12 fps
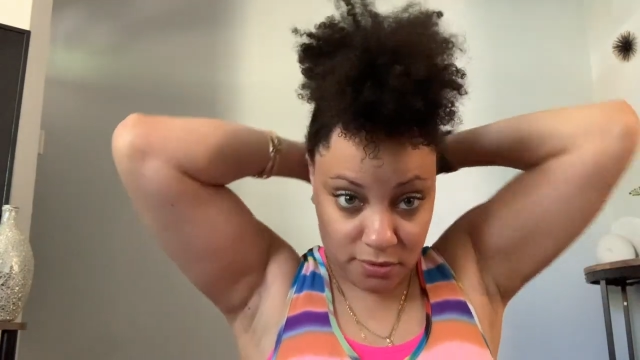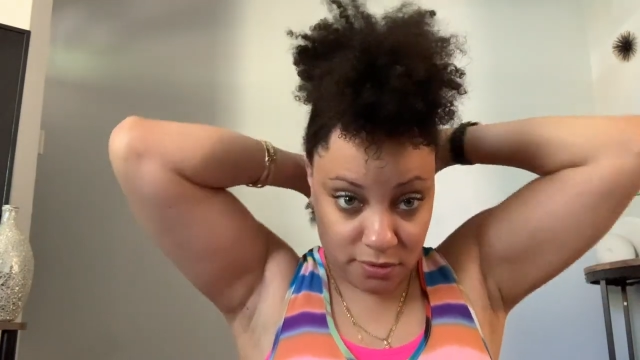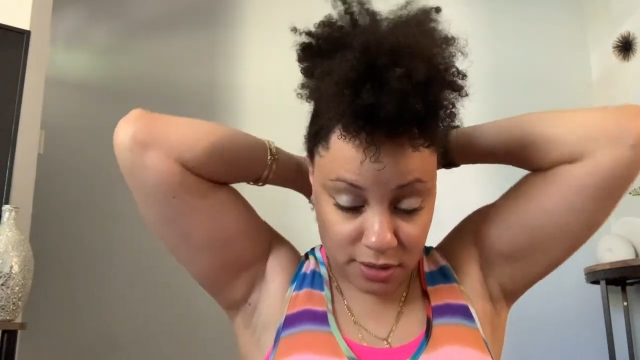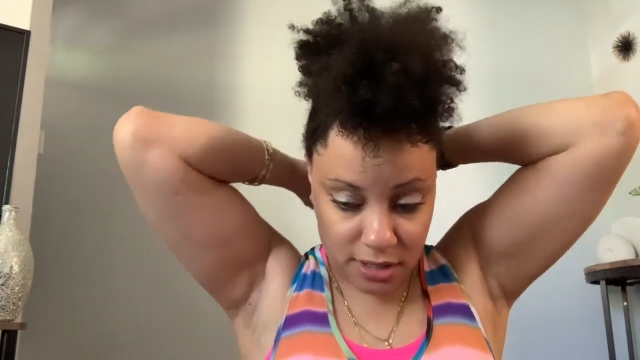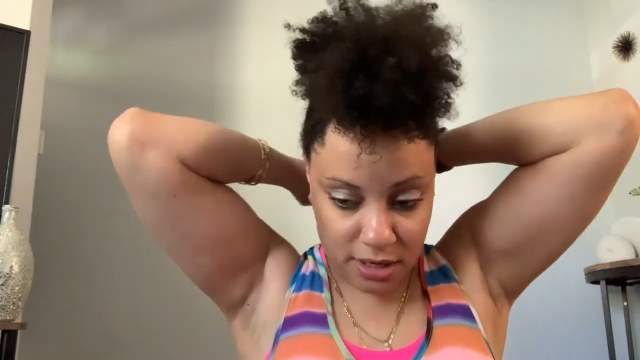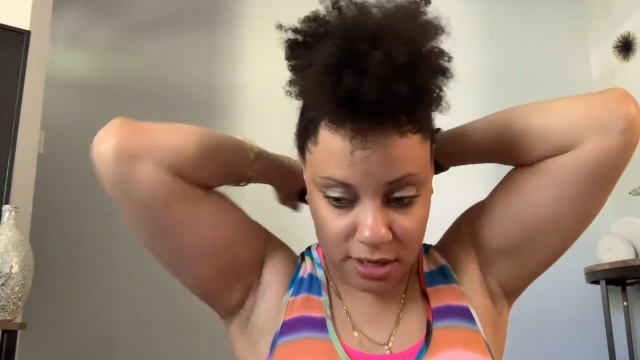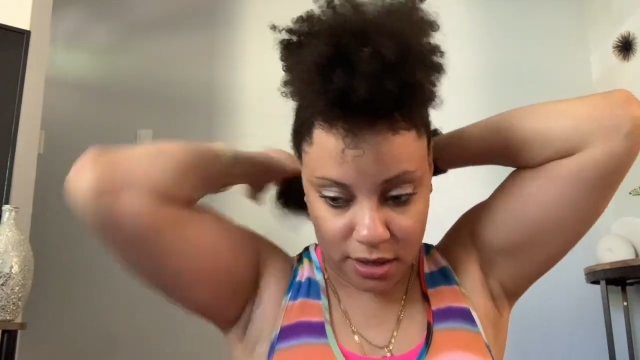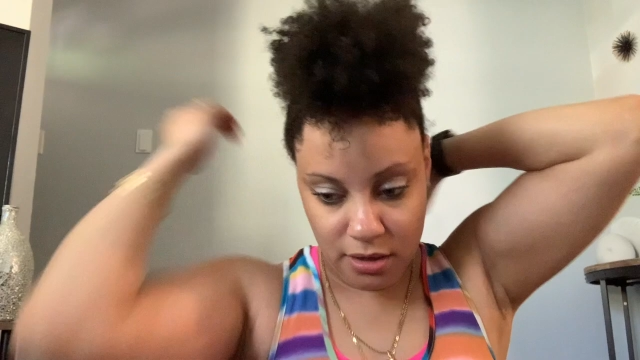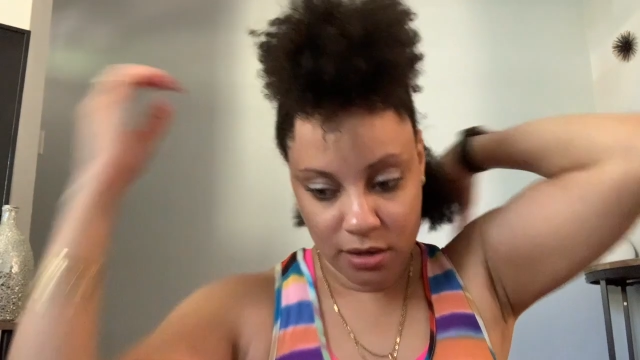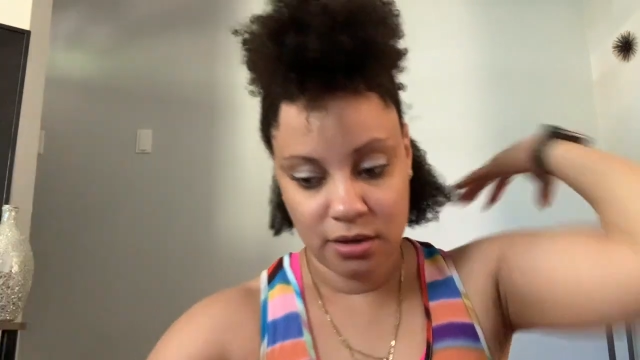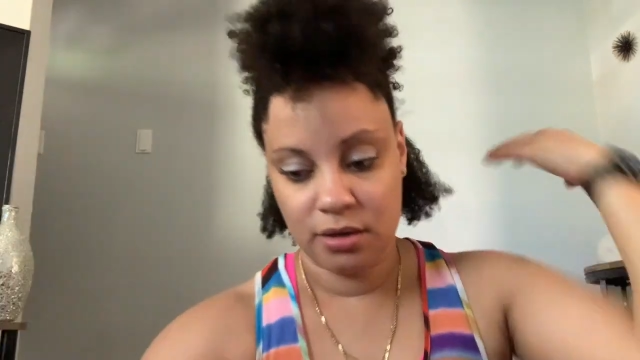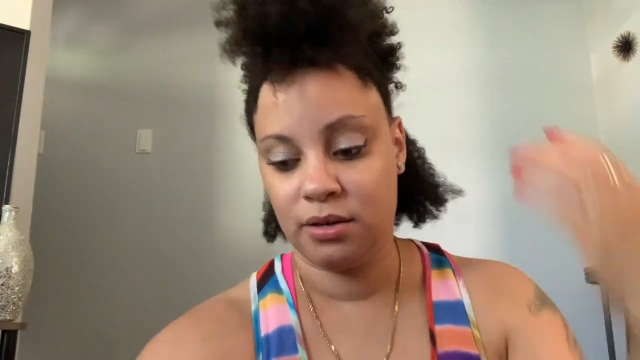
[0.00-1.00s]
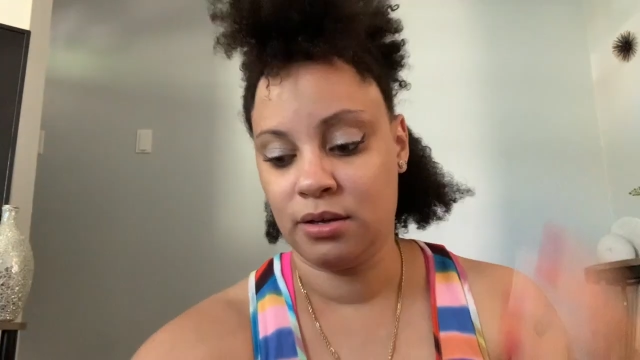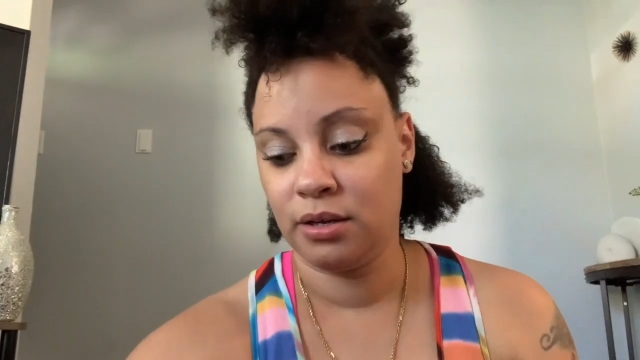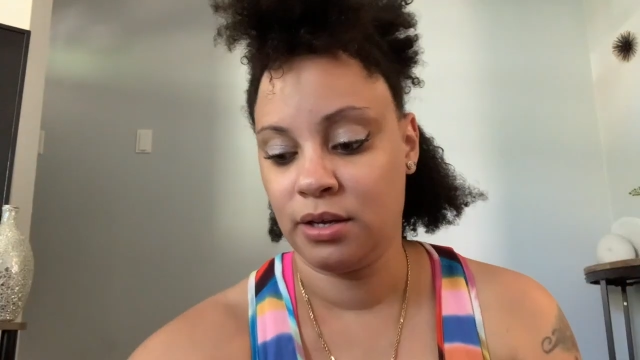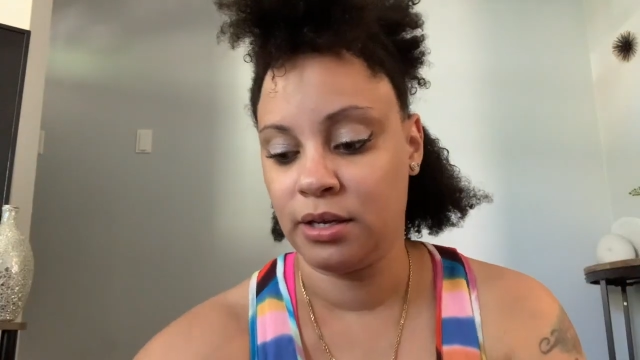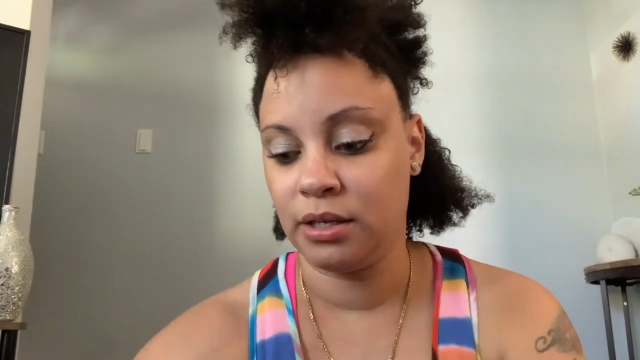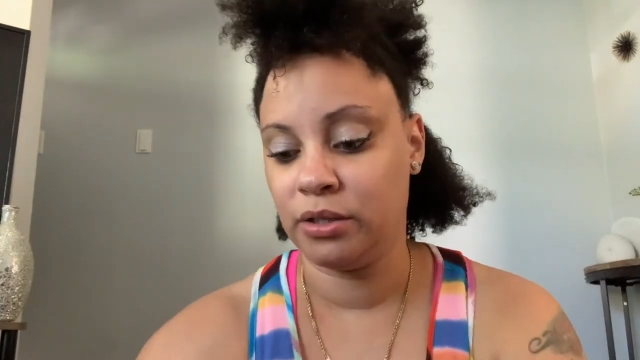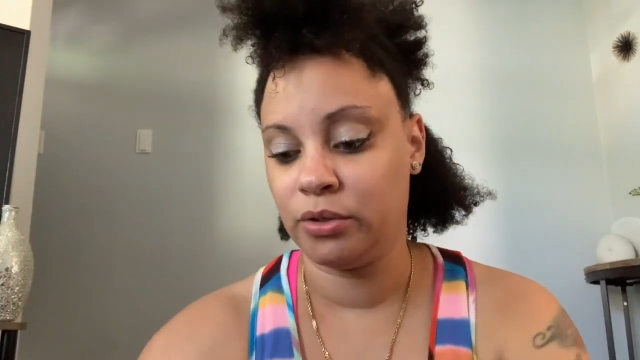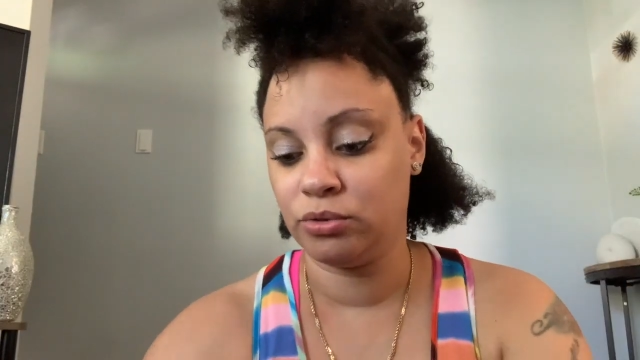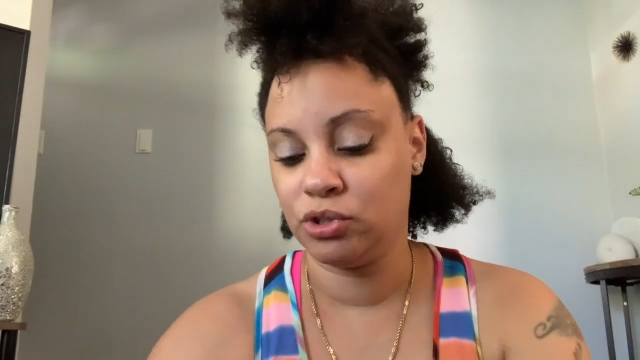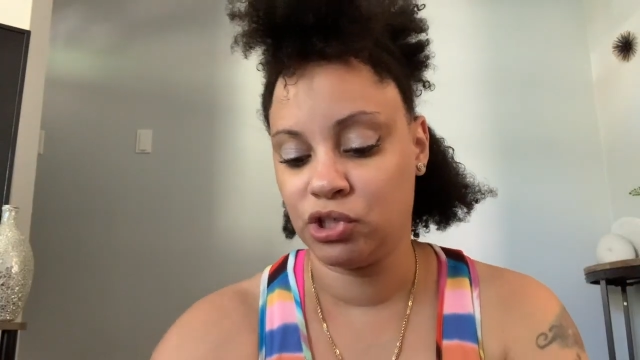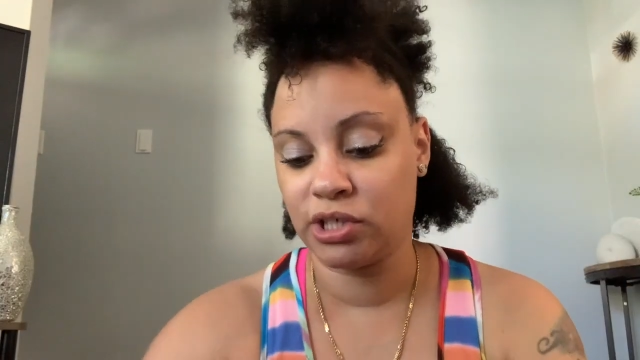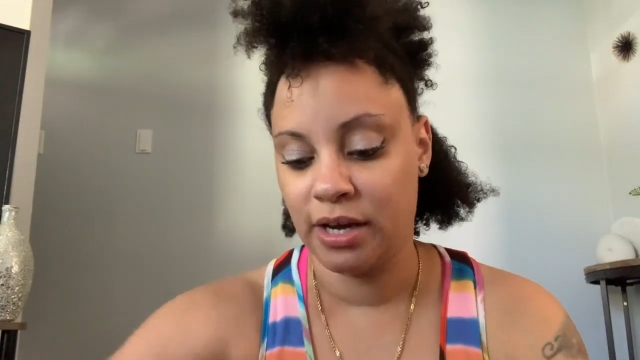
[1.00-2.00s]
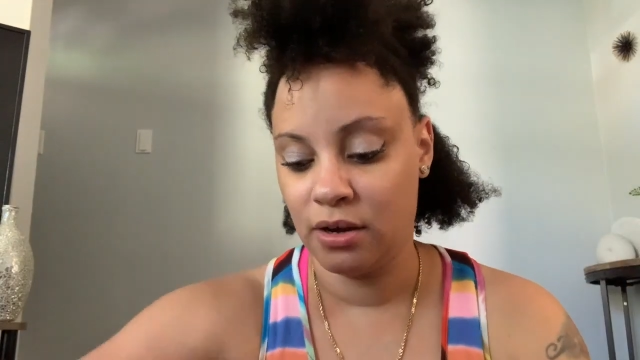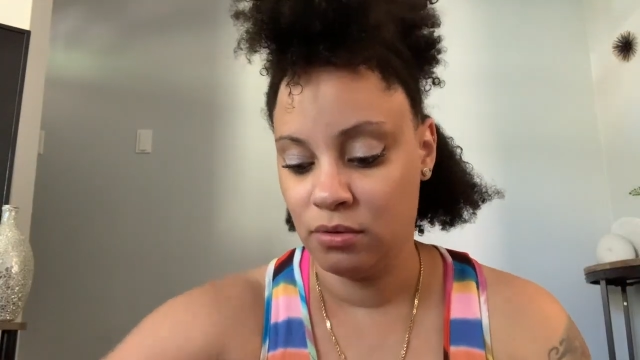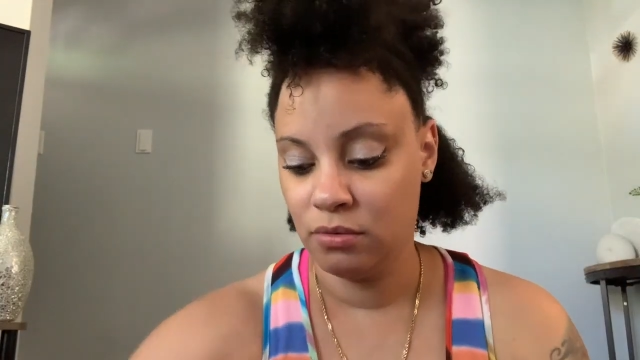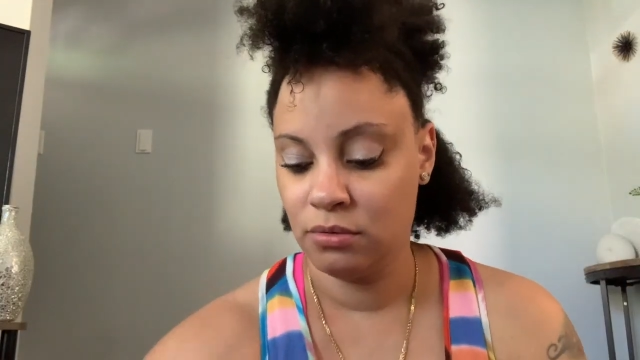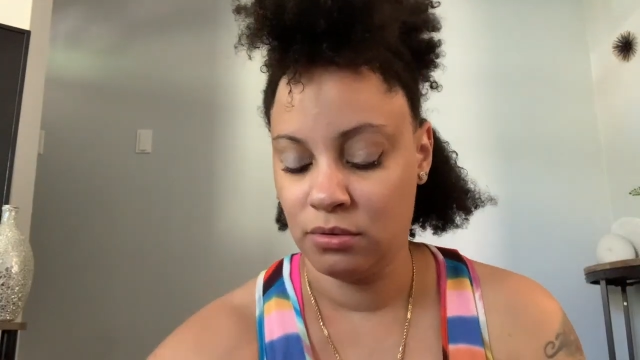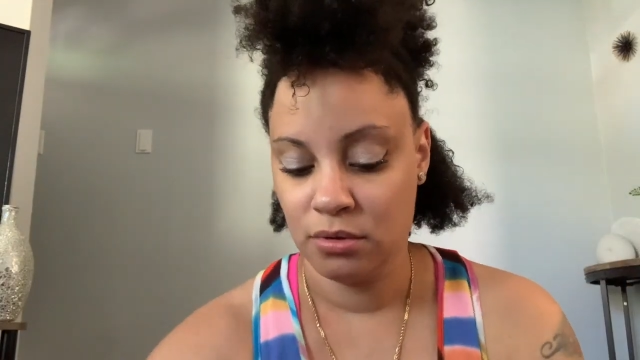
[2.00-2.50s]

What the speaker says: Okay, get a little gel